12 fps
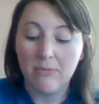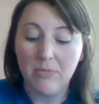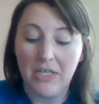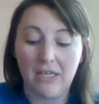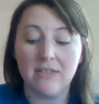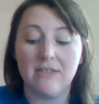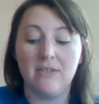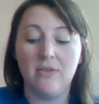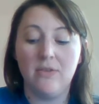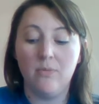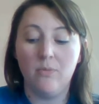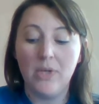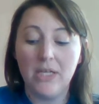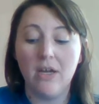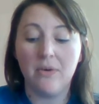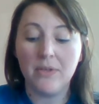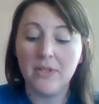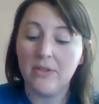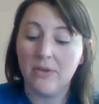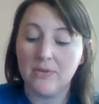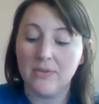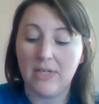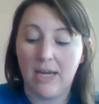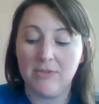because we know that
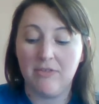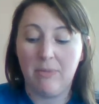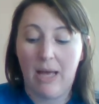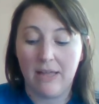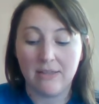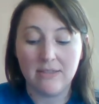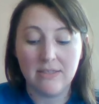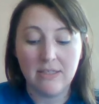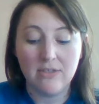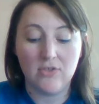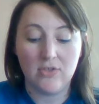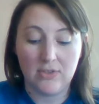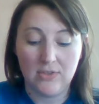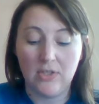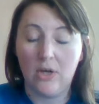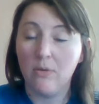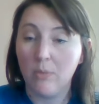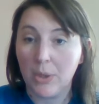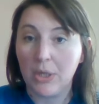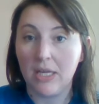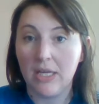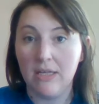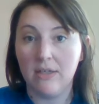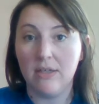those types of policies just don't work
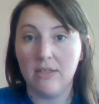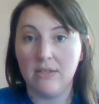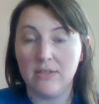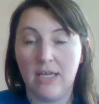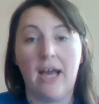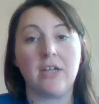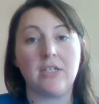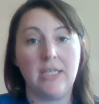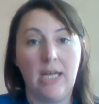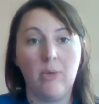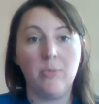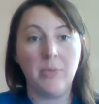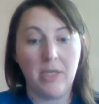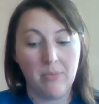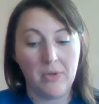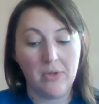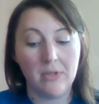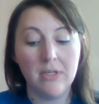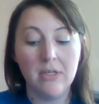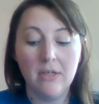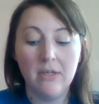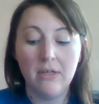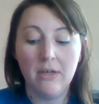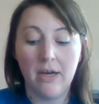and to actually help people.
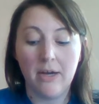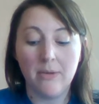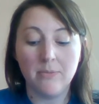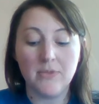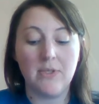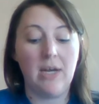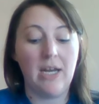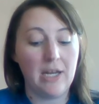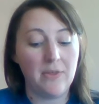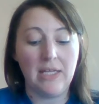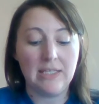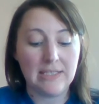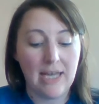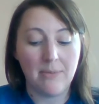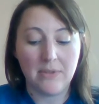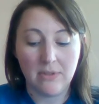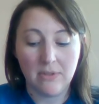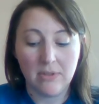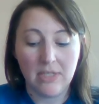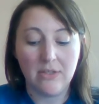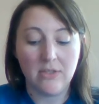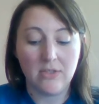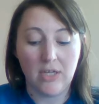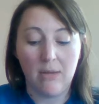And I think it's absolutely
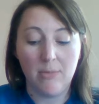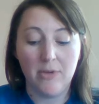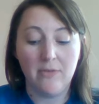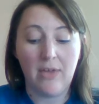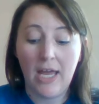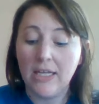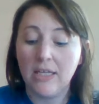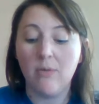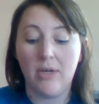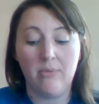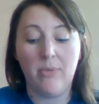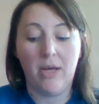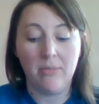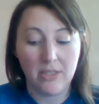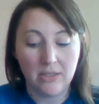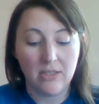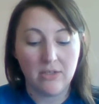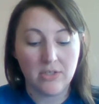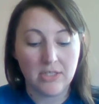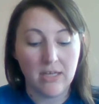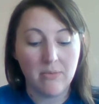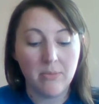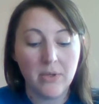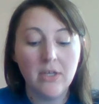the job of anyone in public
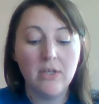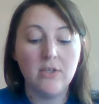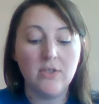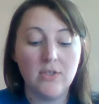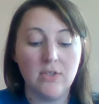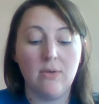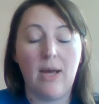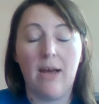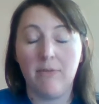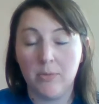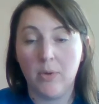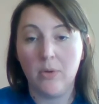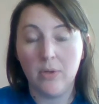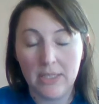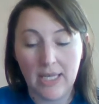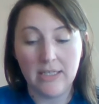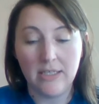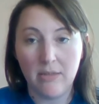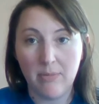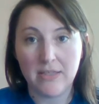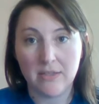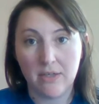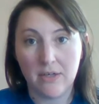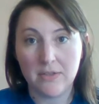leadership to have a role in ending
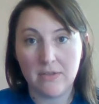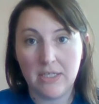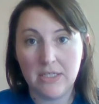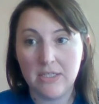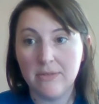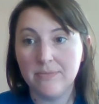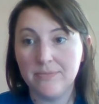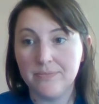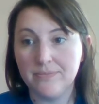mass incarceration.